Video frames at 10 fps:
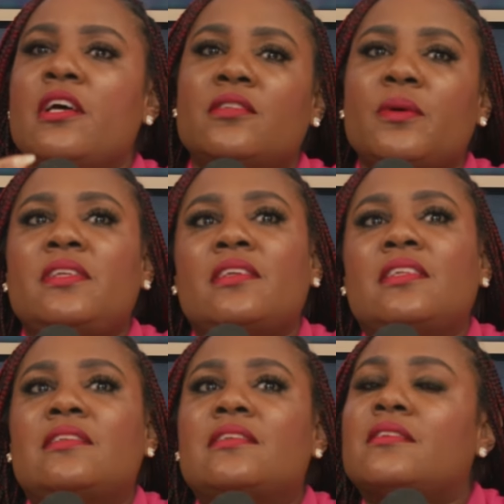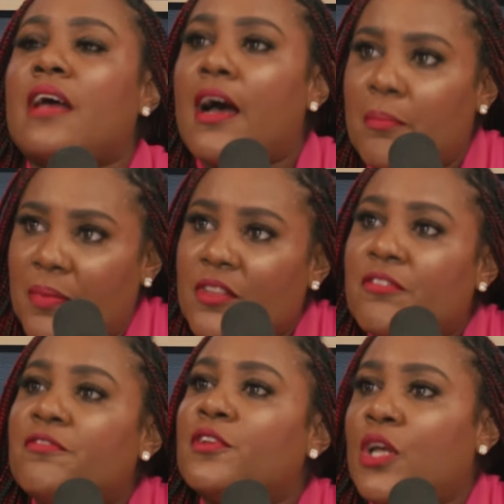so it doesn't stop the
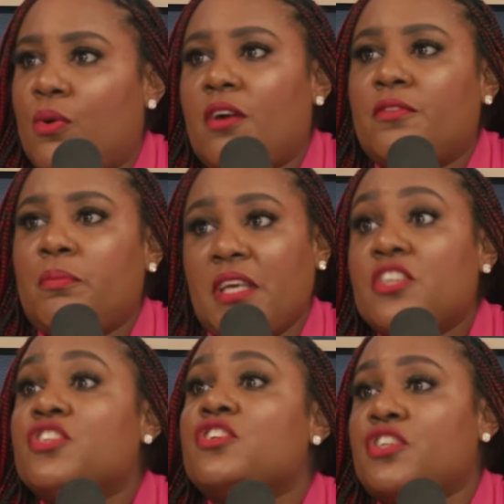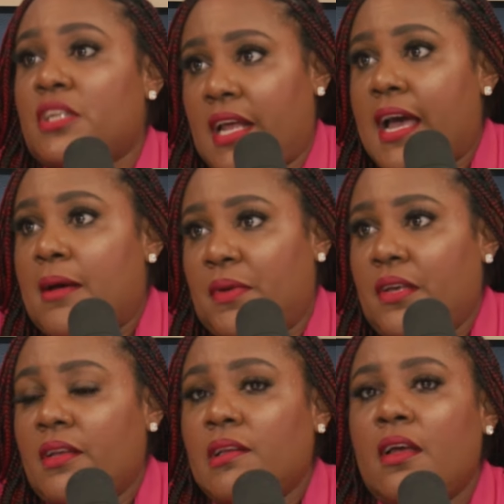flow of the pitch should it
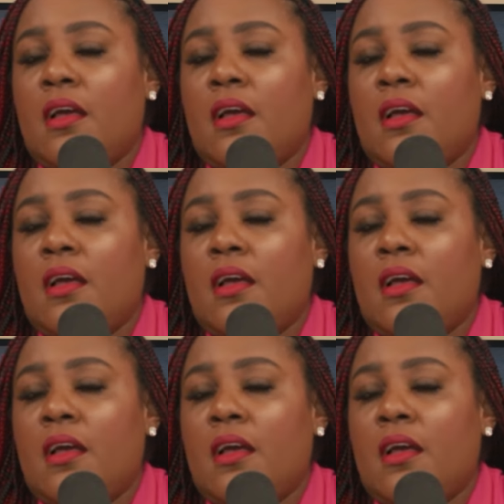happen.